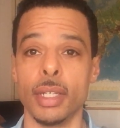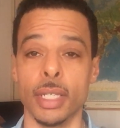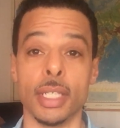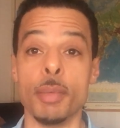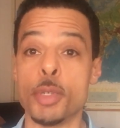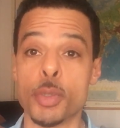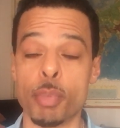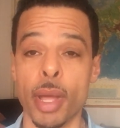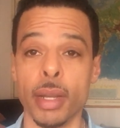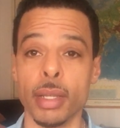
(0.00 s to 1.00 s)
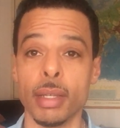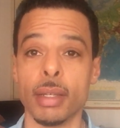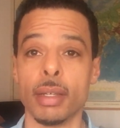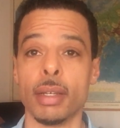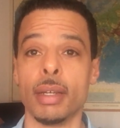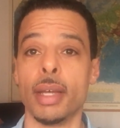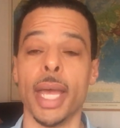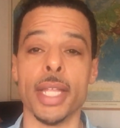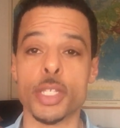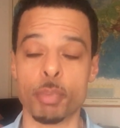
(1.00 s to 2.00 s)
It keeps spreading
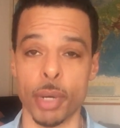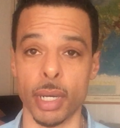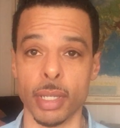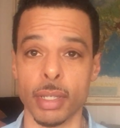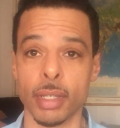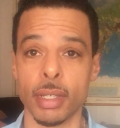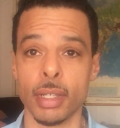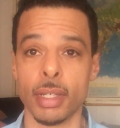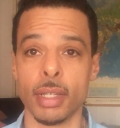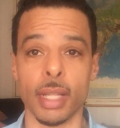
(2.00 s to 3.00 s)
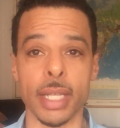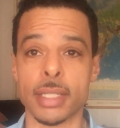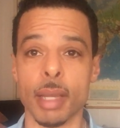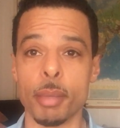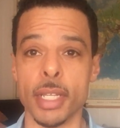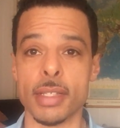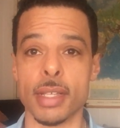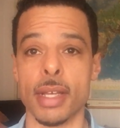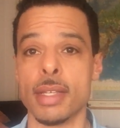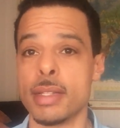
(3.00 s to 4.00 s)
and spreading. Like somebody
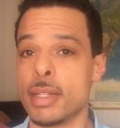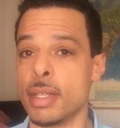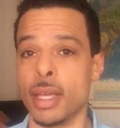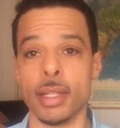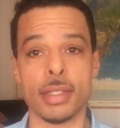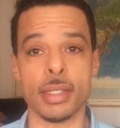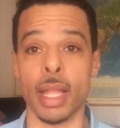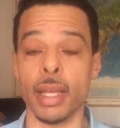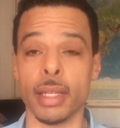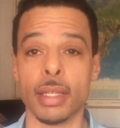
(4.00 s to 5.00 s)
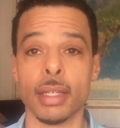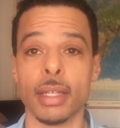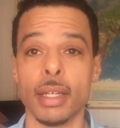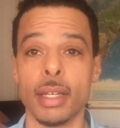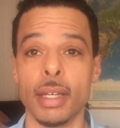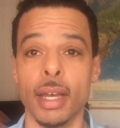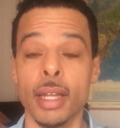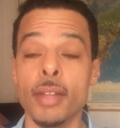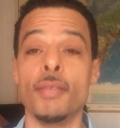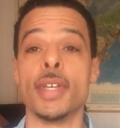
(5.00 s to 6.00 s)
said, it's like
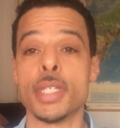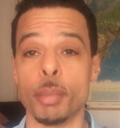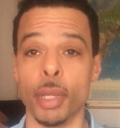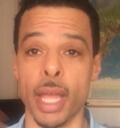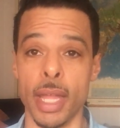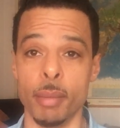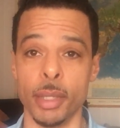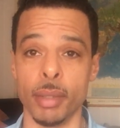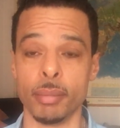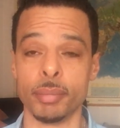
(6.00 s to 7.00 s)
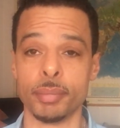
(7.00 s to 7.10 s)
an invisible enemy.